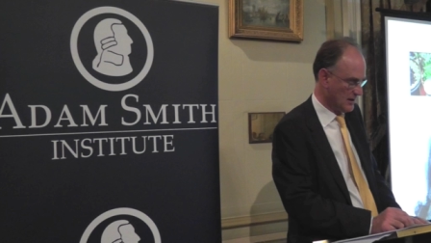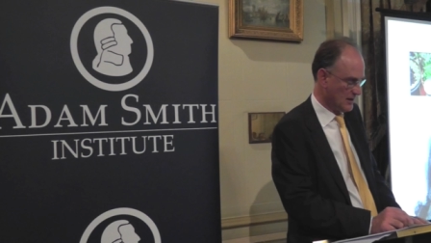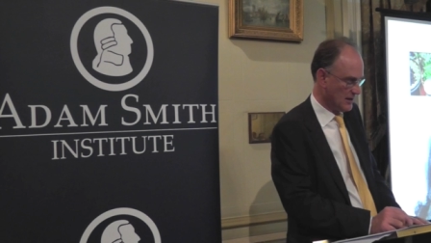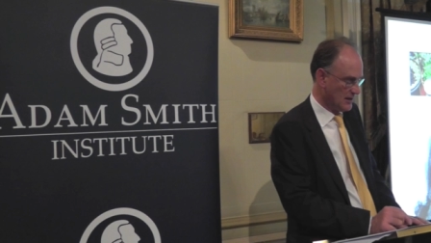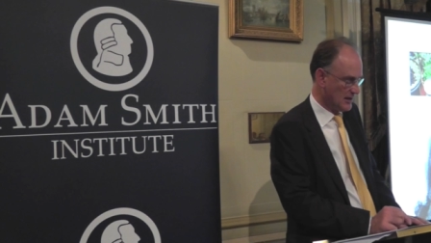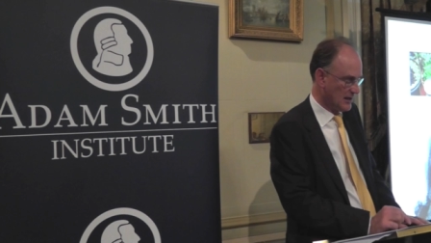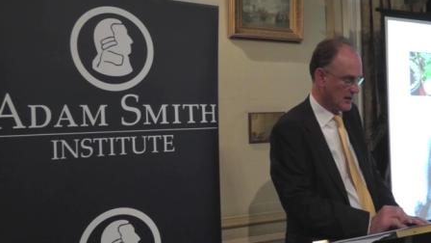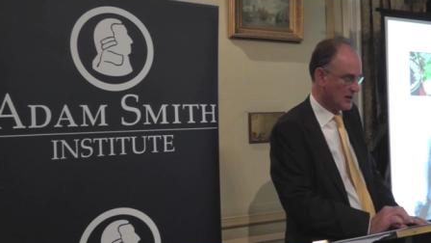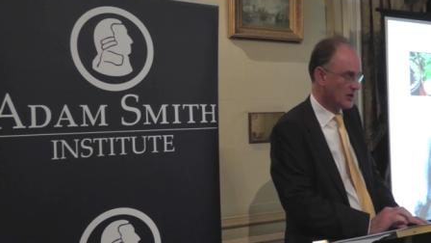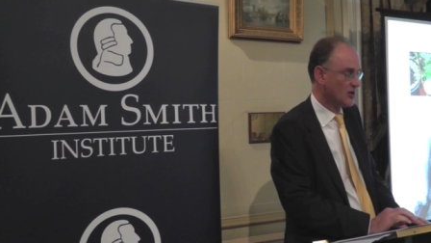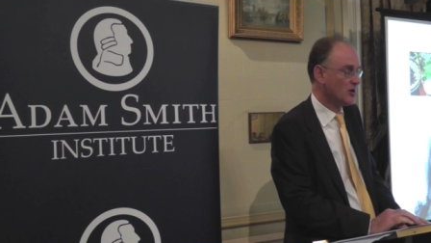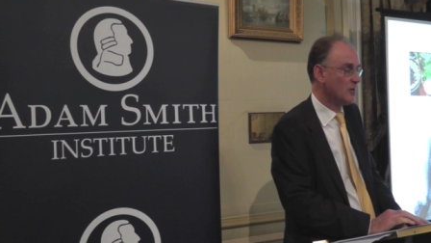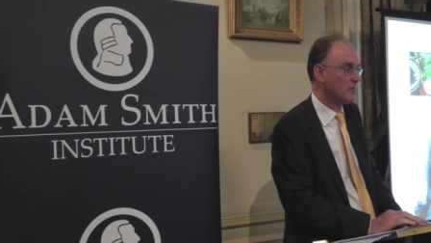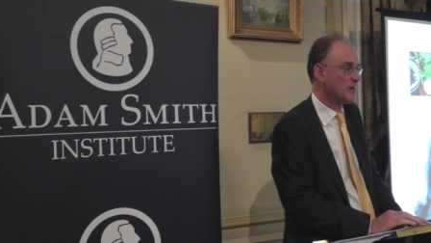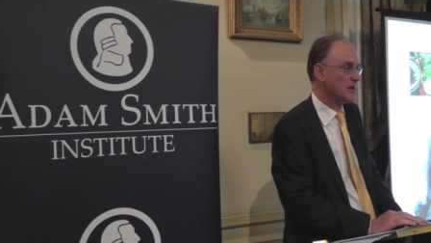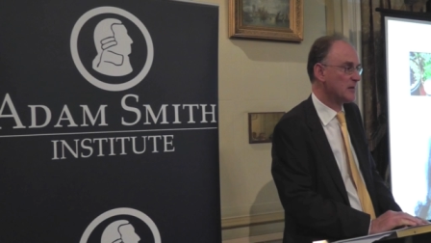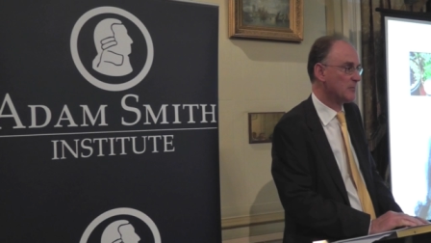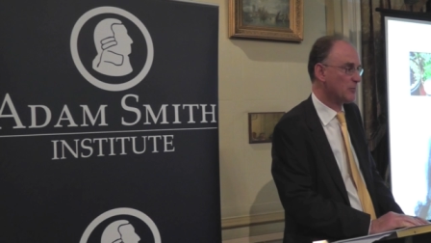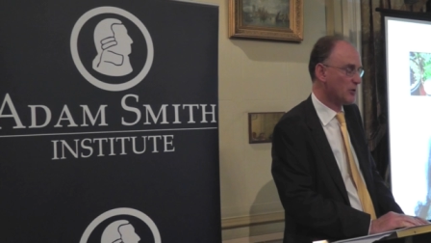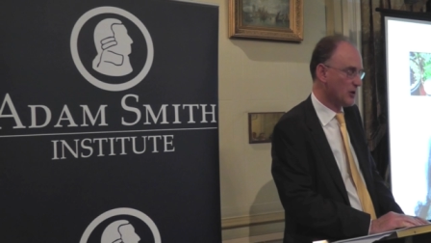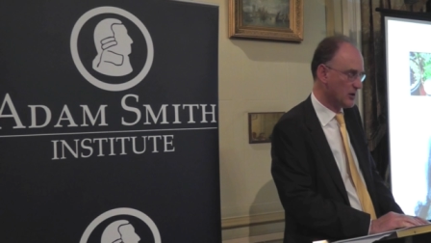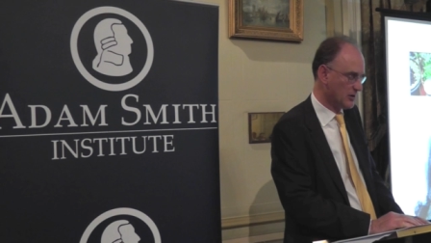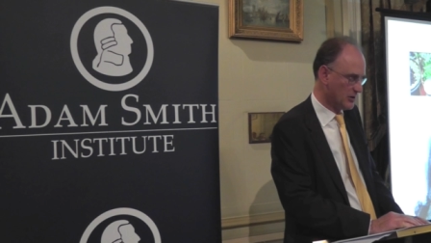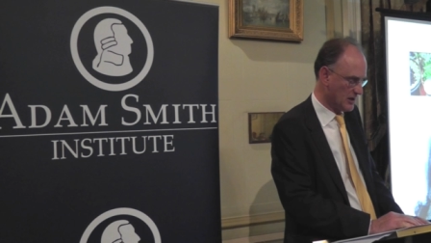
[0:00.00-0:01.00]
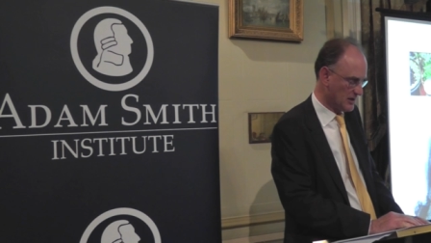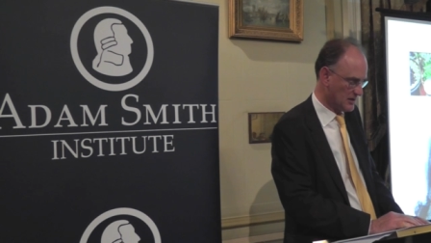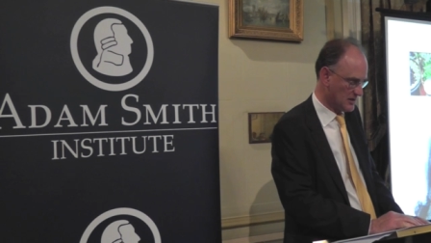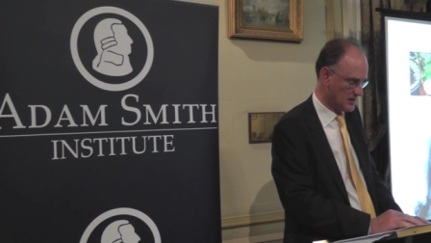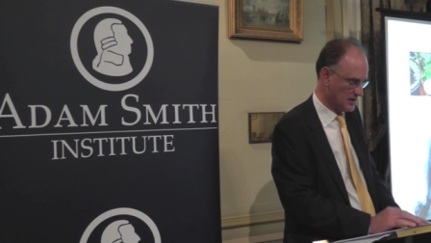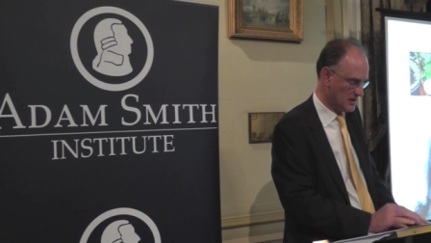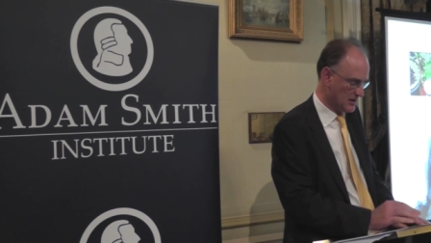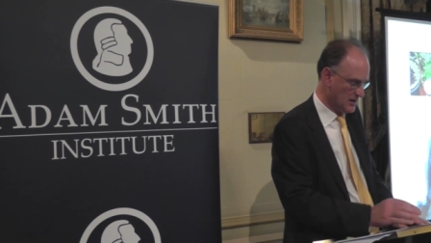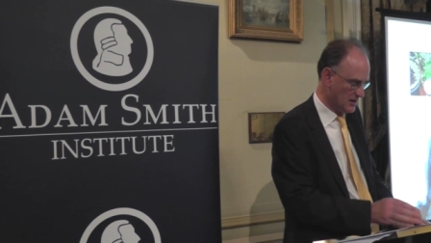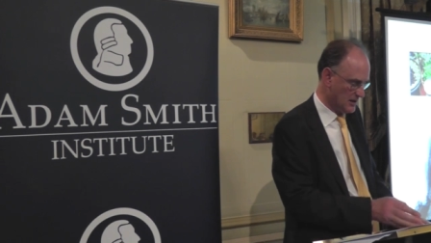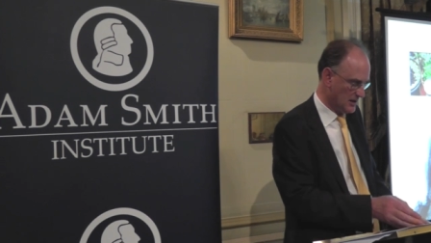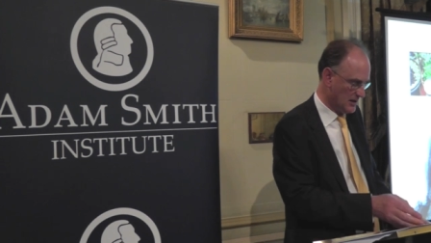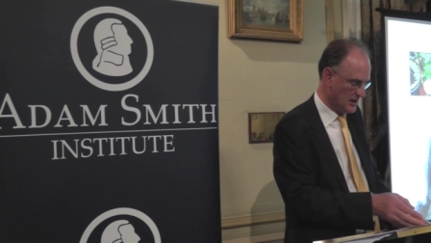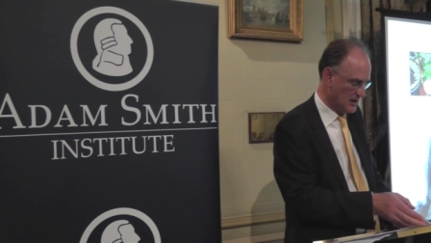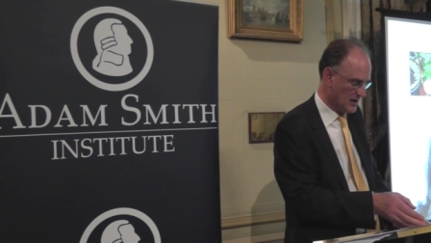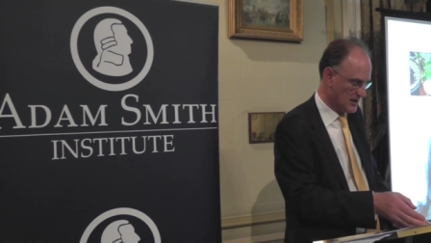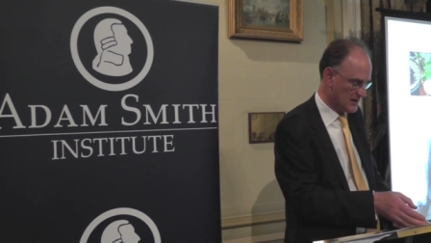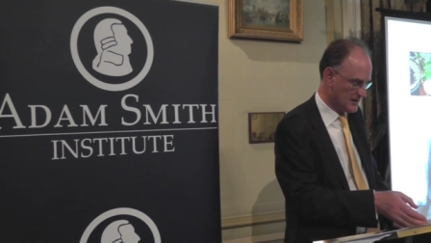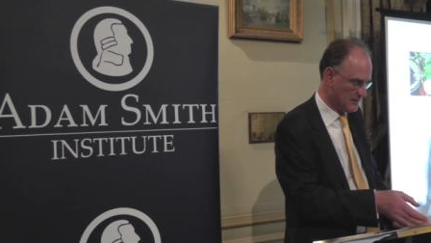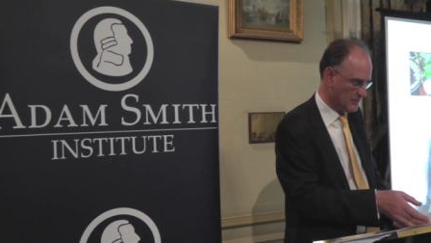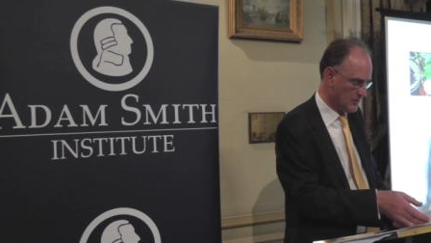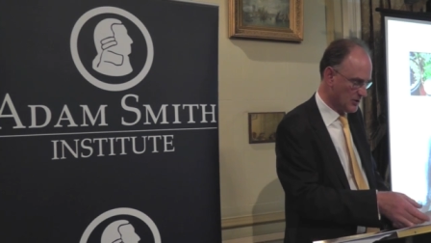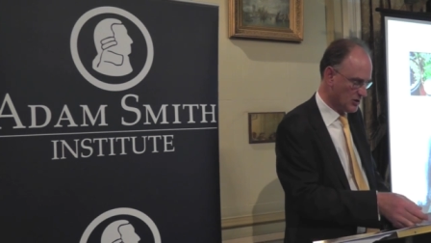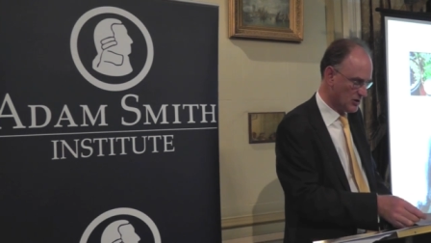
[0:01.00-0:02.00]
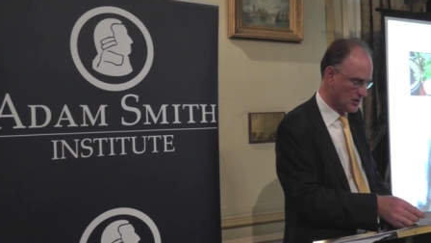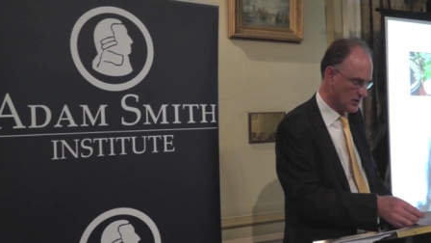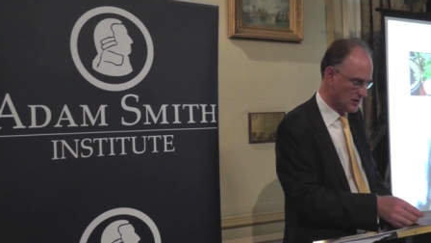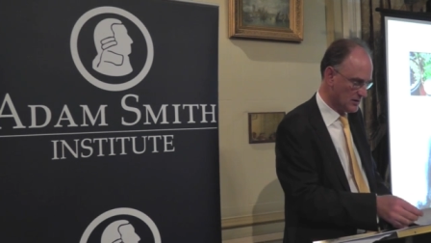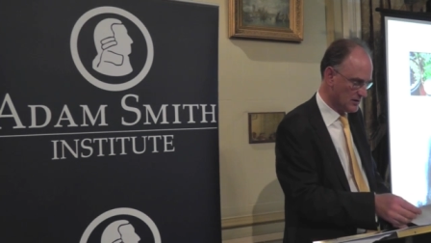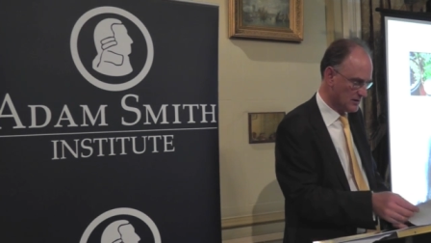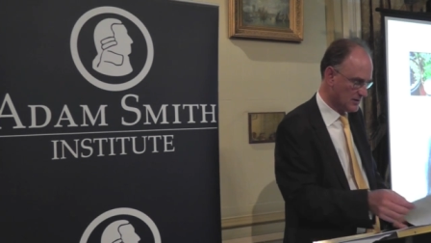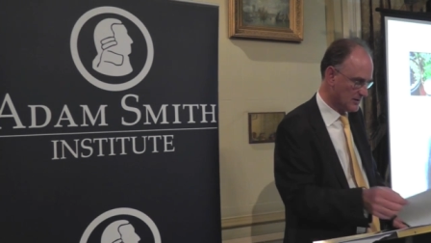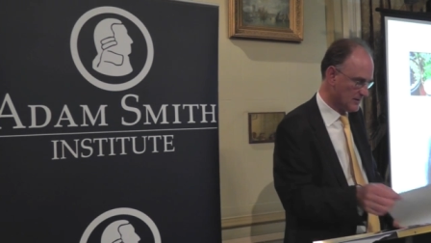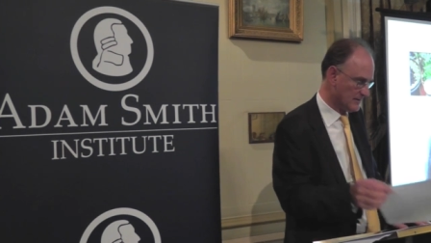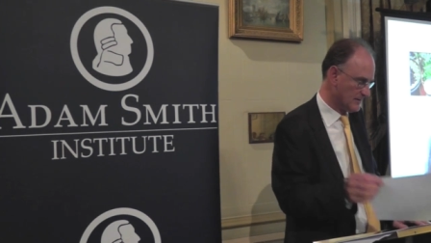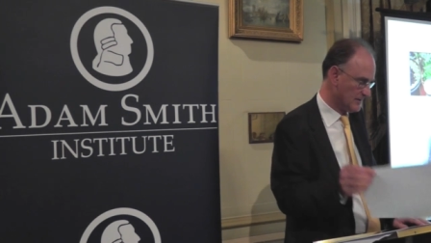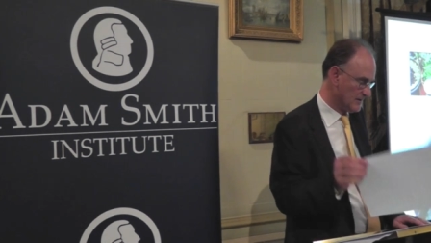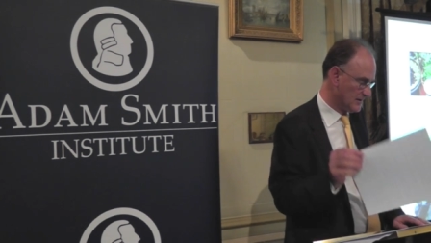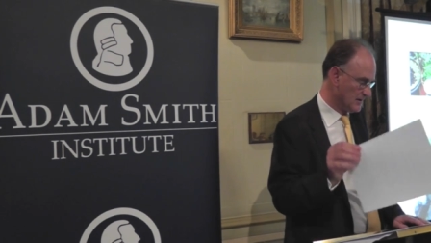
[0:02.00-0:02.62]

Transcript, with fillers: and economic progress in our species.